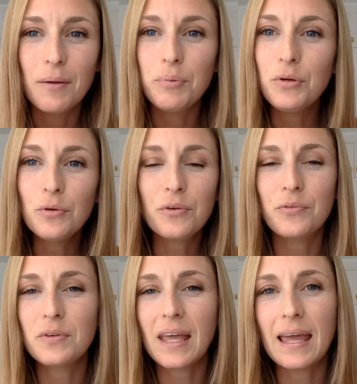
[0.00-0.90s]

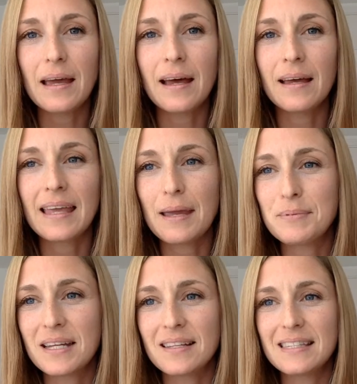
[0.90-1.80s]
beautiful Cape
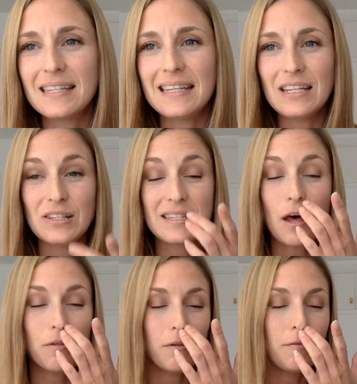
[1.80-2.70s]
Town city,
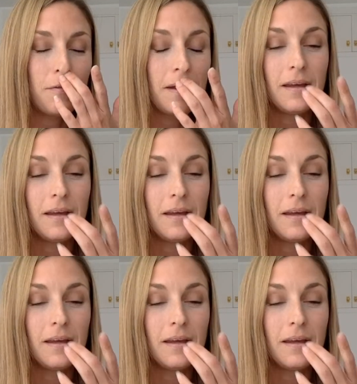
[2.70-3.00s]
south of